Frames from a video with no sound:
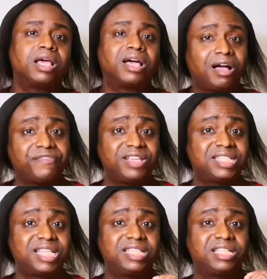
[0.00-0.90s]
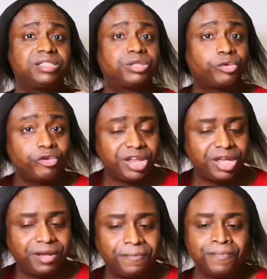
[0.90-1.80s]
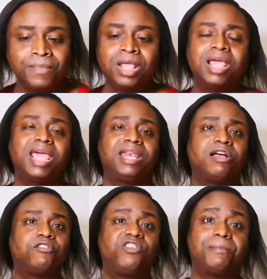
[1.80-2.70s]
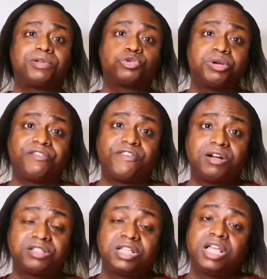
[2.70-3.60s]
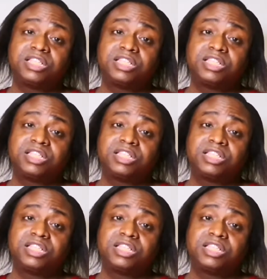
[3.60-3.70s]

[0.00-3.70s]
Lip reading: 3 in November 21st.